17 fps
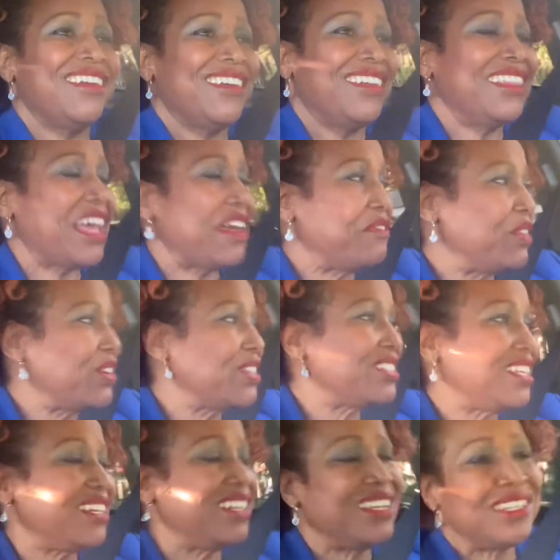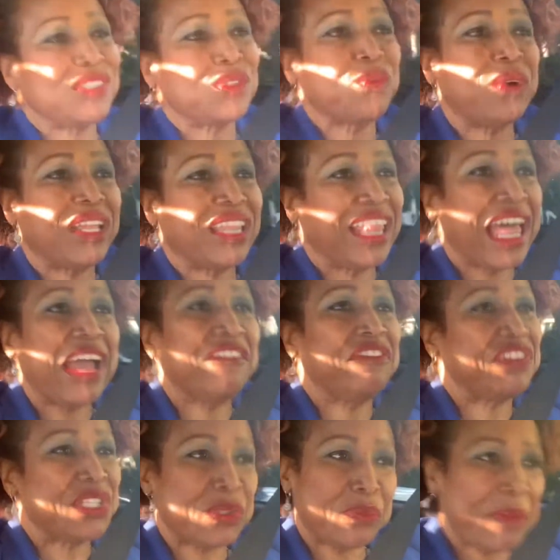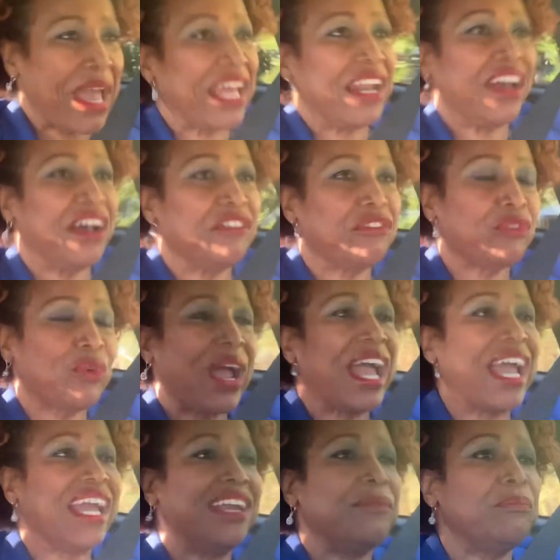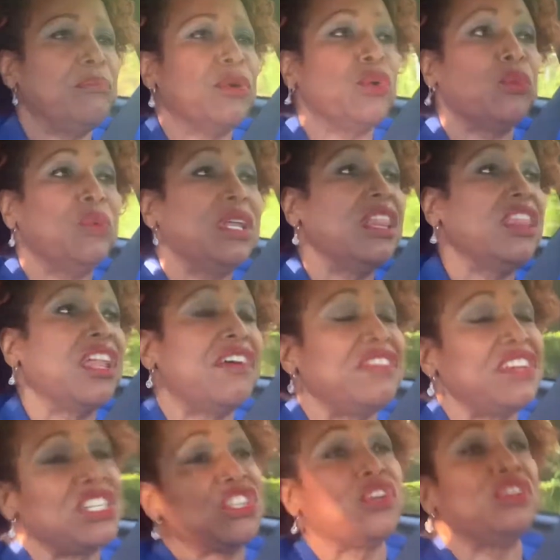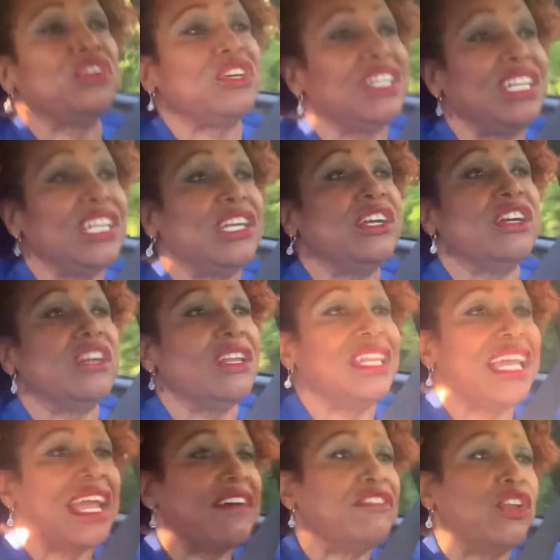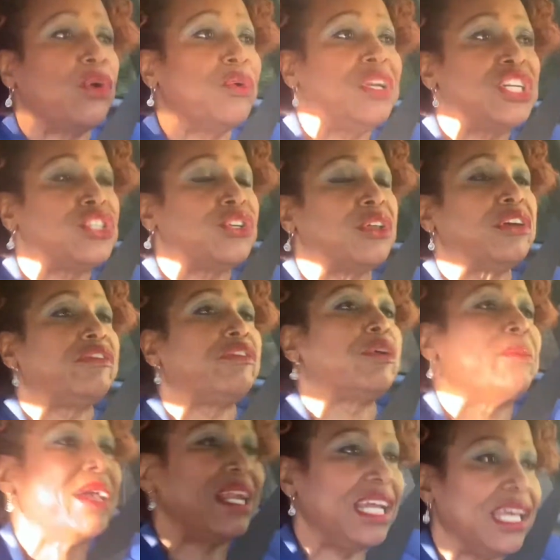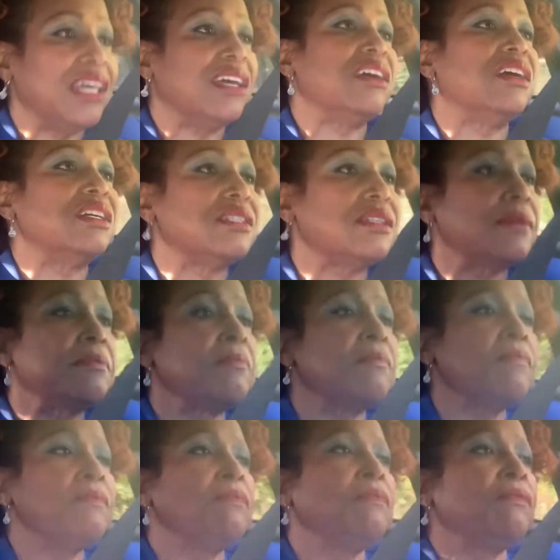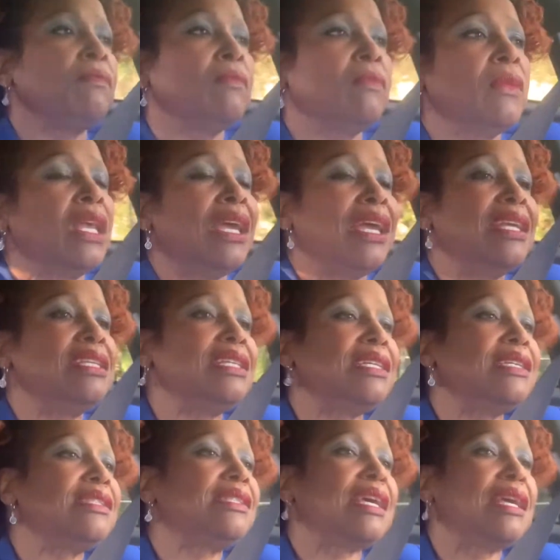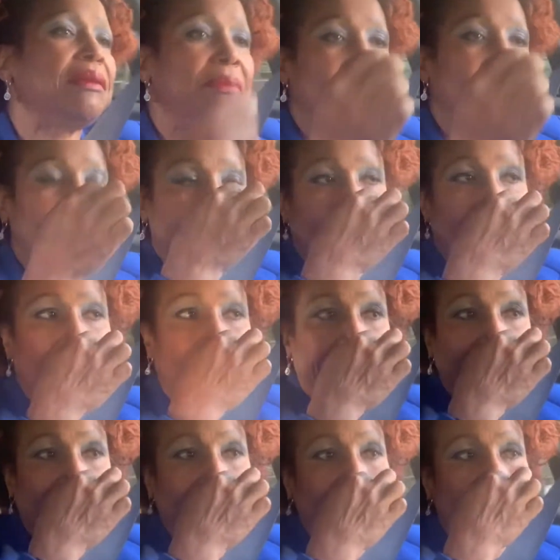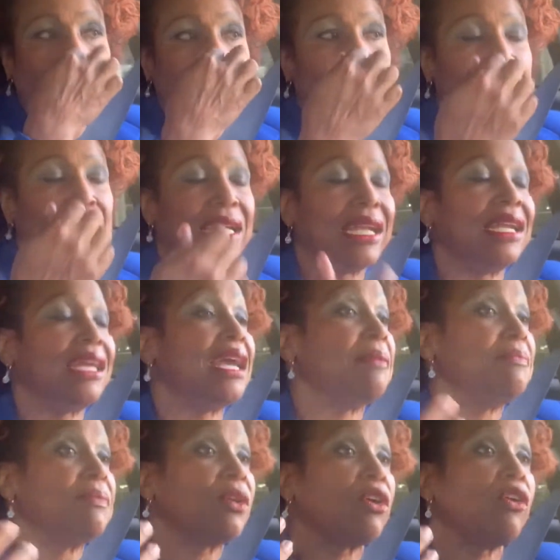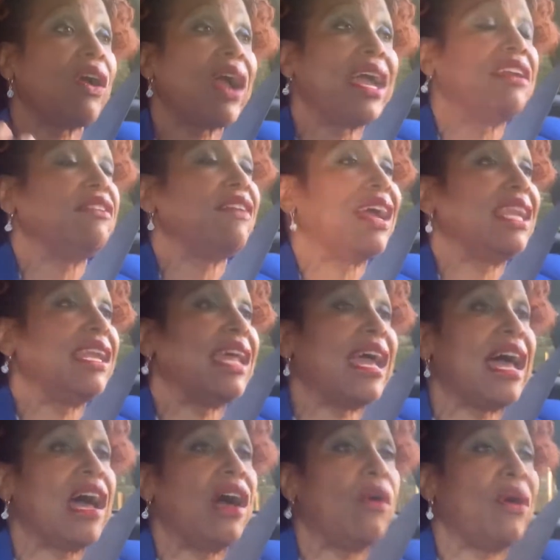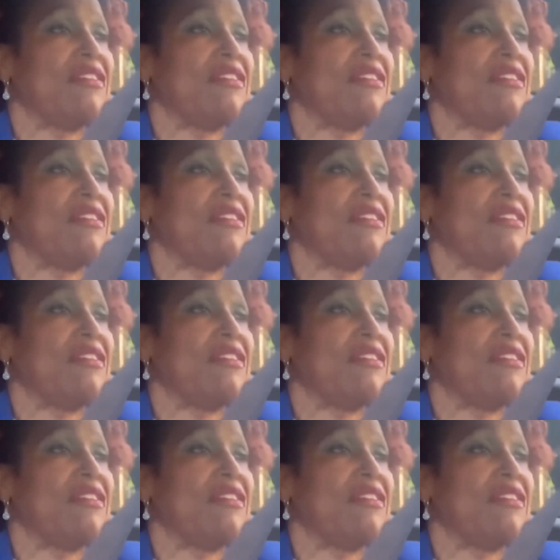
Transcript: Diversity is what life is made of, right? But we love each other dearly, have known each other for many years. And she sent me a text and she said, Jenny, I'm crying right now.